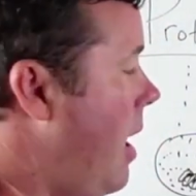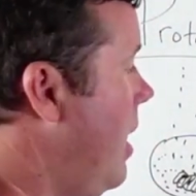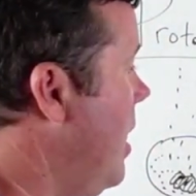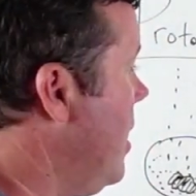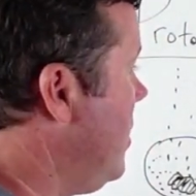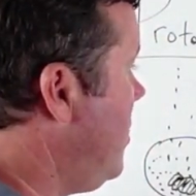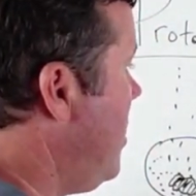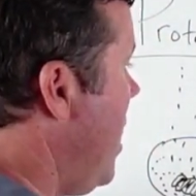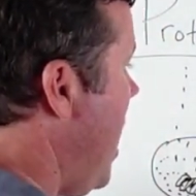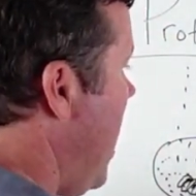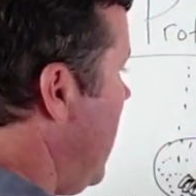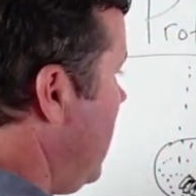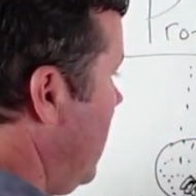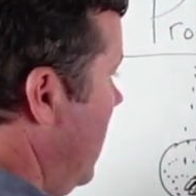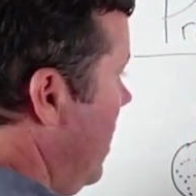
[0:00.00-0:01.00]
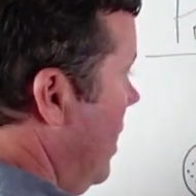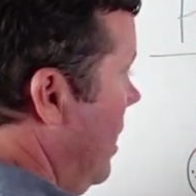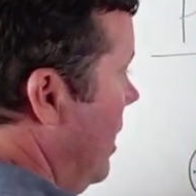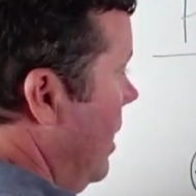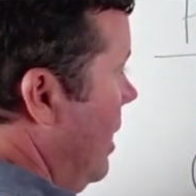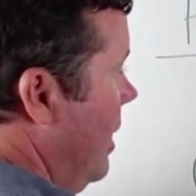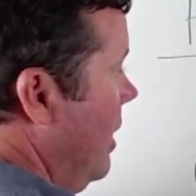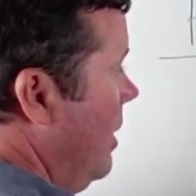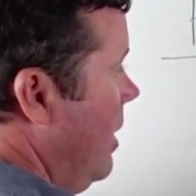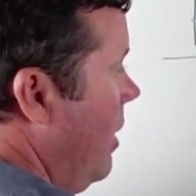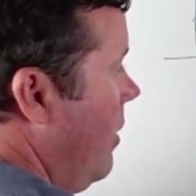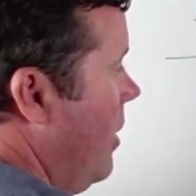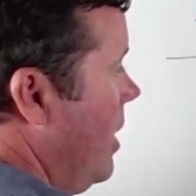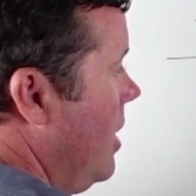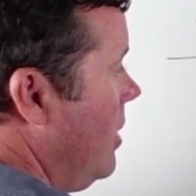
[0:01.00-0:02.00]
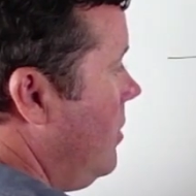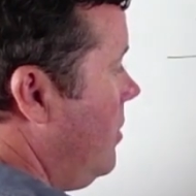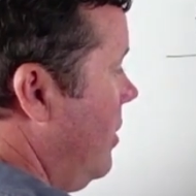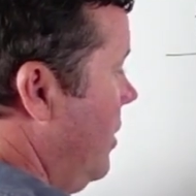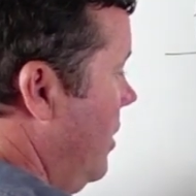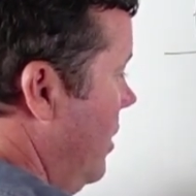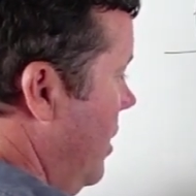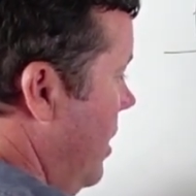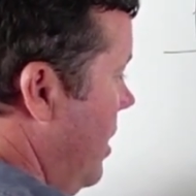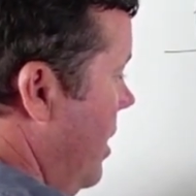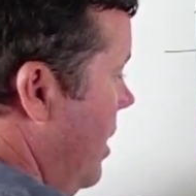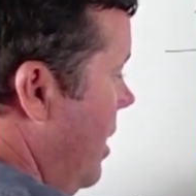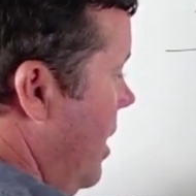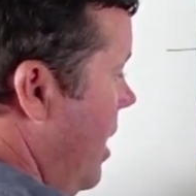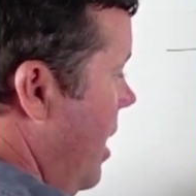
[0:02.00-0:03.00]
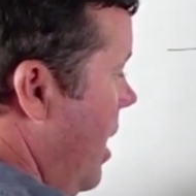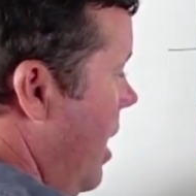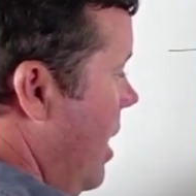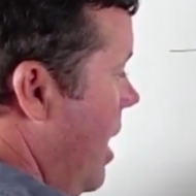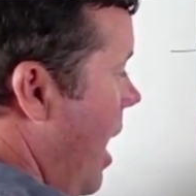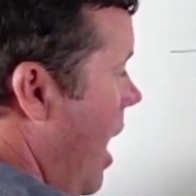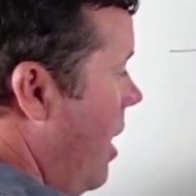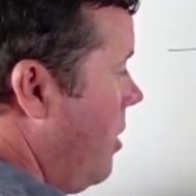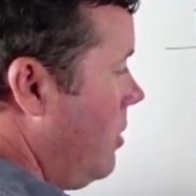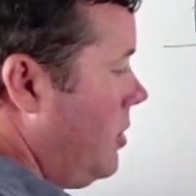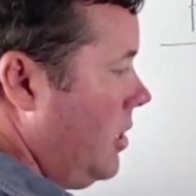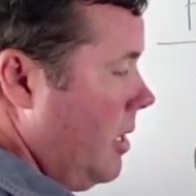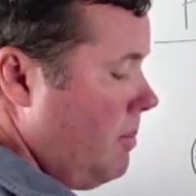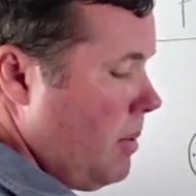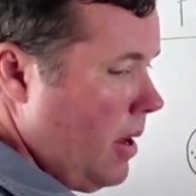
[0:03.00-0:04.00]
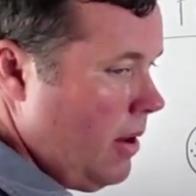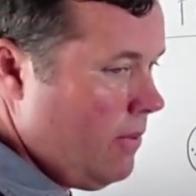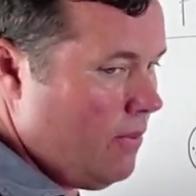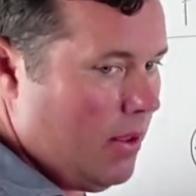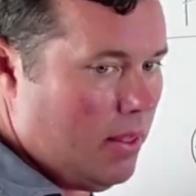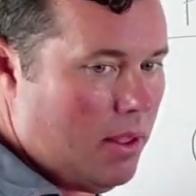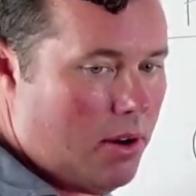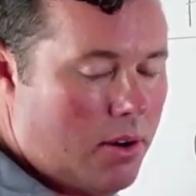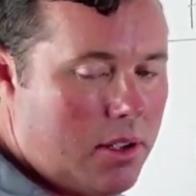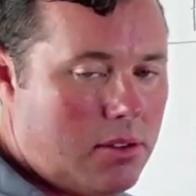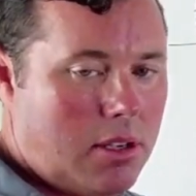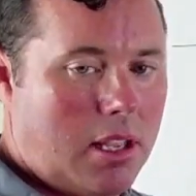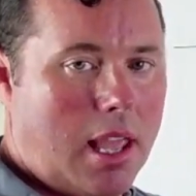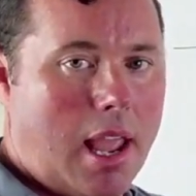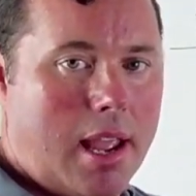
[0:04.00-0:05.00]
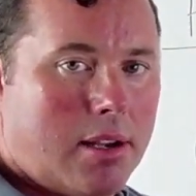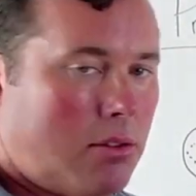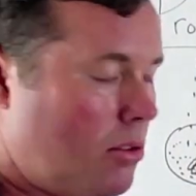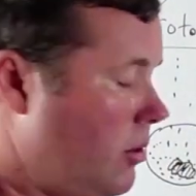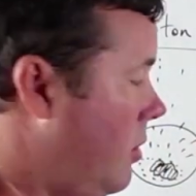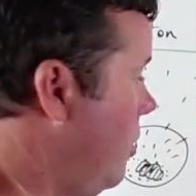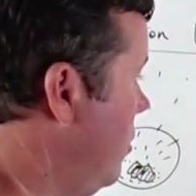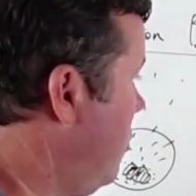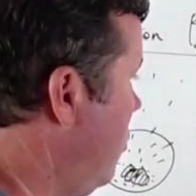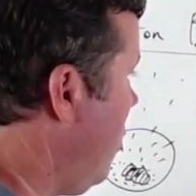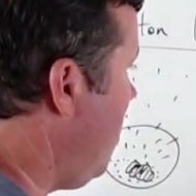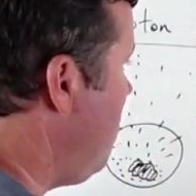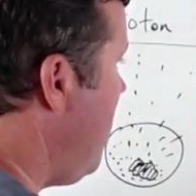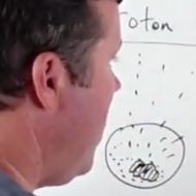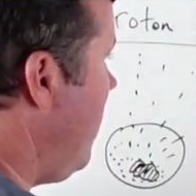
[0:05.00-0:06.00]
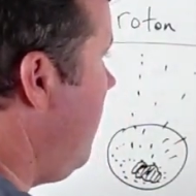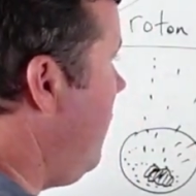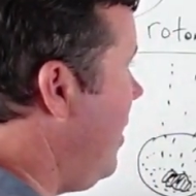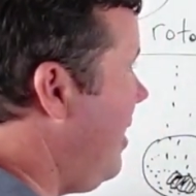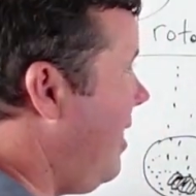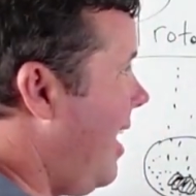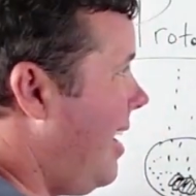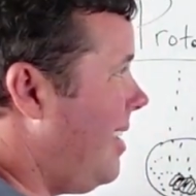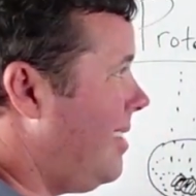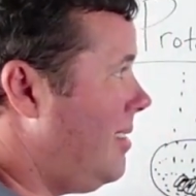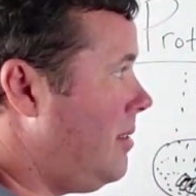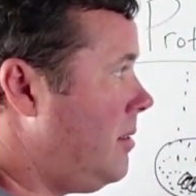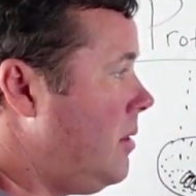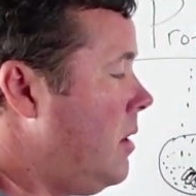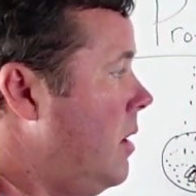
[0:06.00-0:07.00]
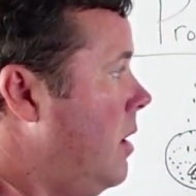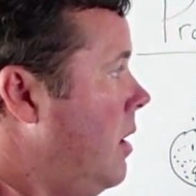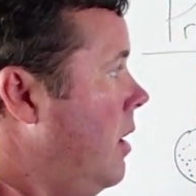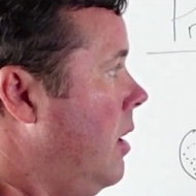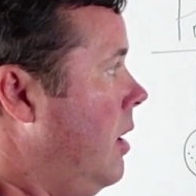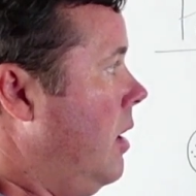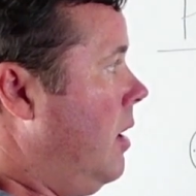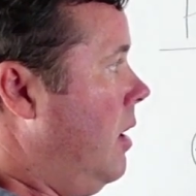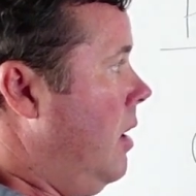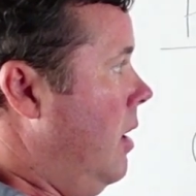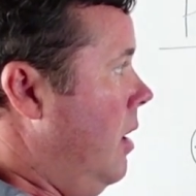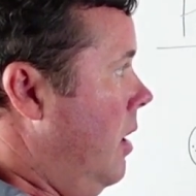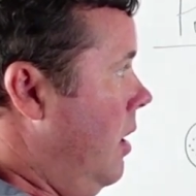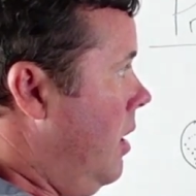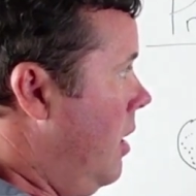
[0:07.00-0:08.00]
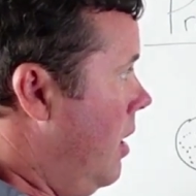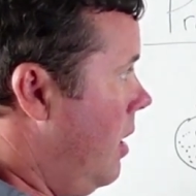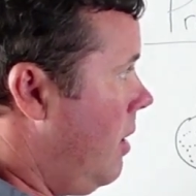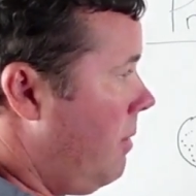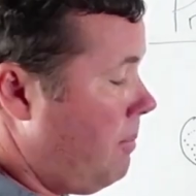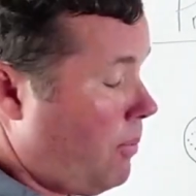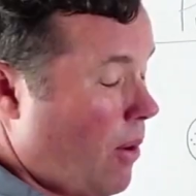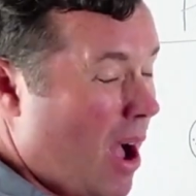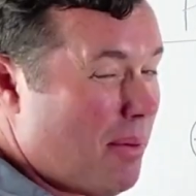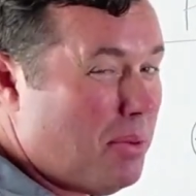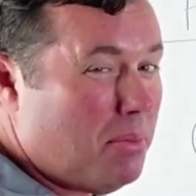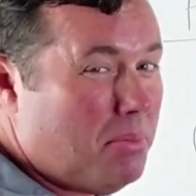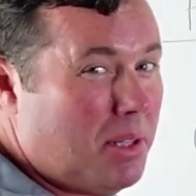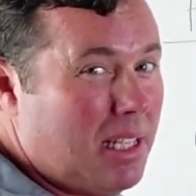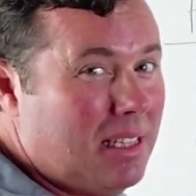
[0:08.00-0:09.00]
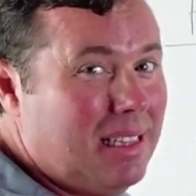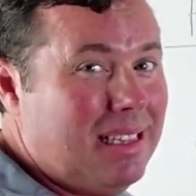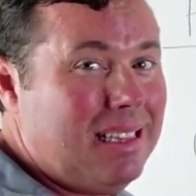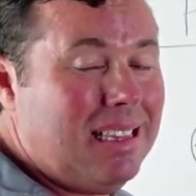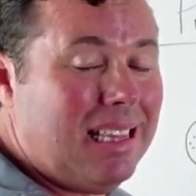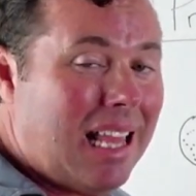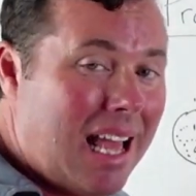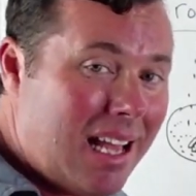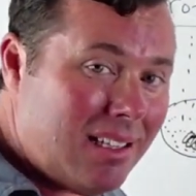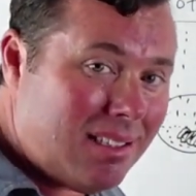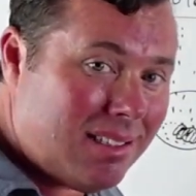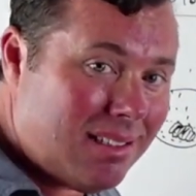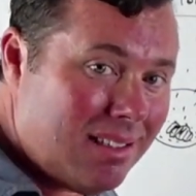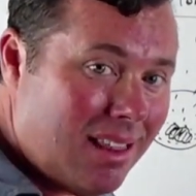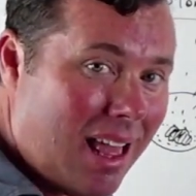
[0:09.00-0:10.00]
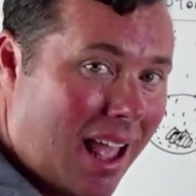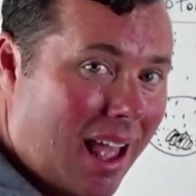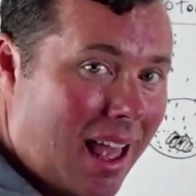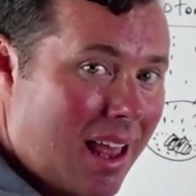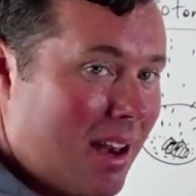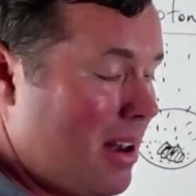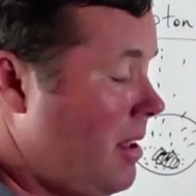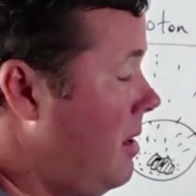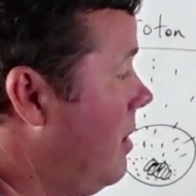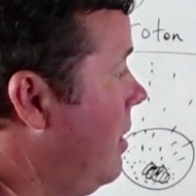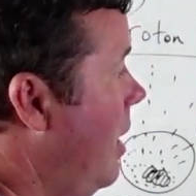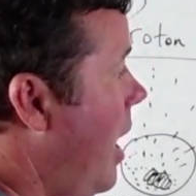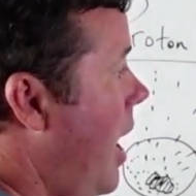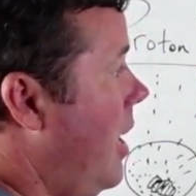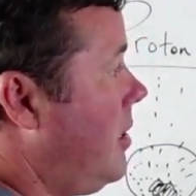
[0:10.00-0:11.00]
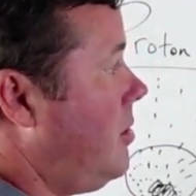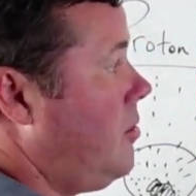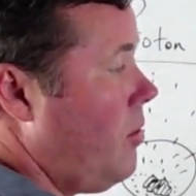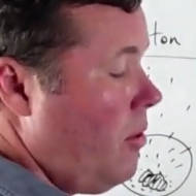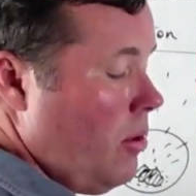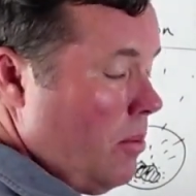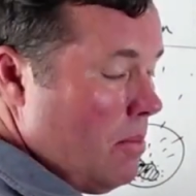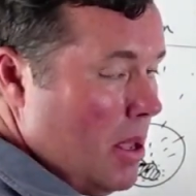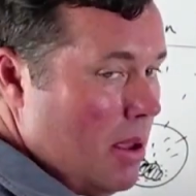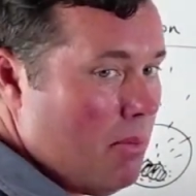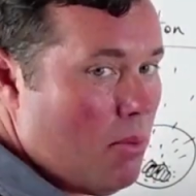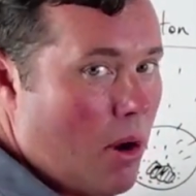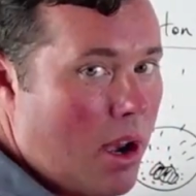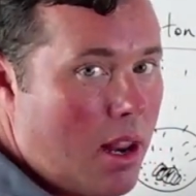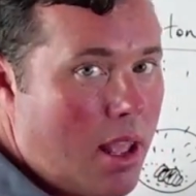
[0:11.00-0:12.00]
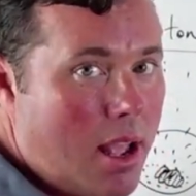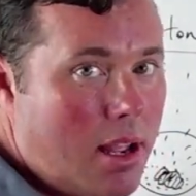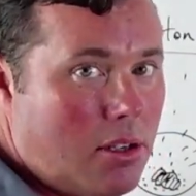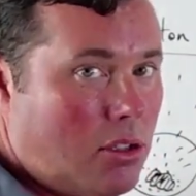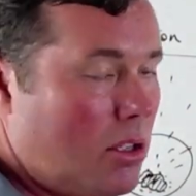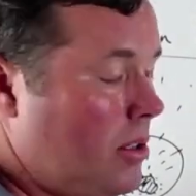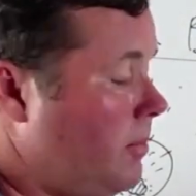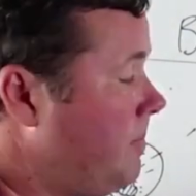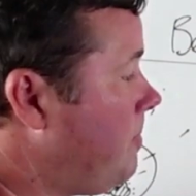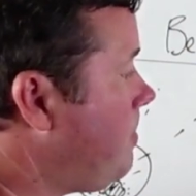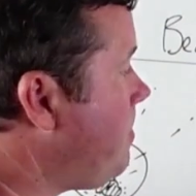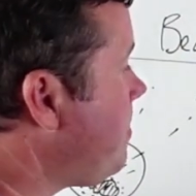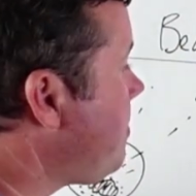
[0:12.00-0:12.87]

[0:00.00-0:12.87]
is that there is an energy benefit. There is a cancer control benefit that is probably less than external beam radiation,